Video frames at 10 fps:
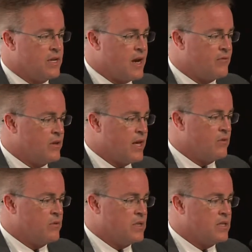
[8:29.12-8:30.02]
after that
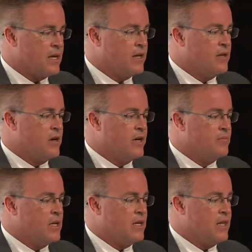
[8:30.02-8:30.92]
would be secondary, and
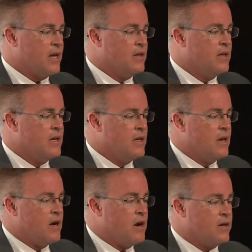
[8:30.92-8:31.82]
many that
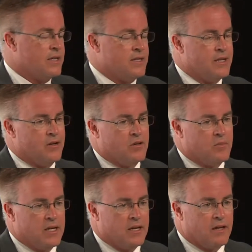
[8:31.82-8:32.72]
aren't considered to
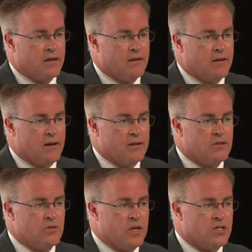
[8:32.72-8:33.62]
be
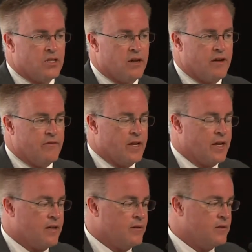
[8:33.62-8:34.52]
too much of
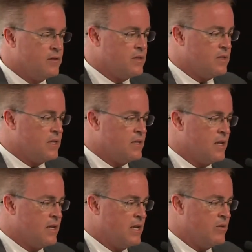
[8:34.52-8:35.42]
a disease
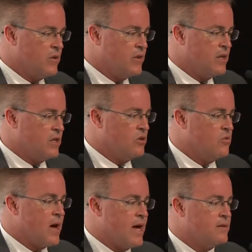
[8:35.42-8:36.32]
entity within the
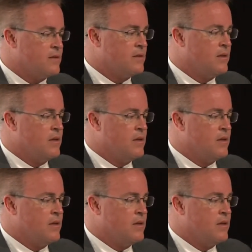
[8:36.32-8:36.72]
U.S.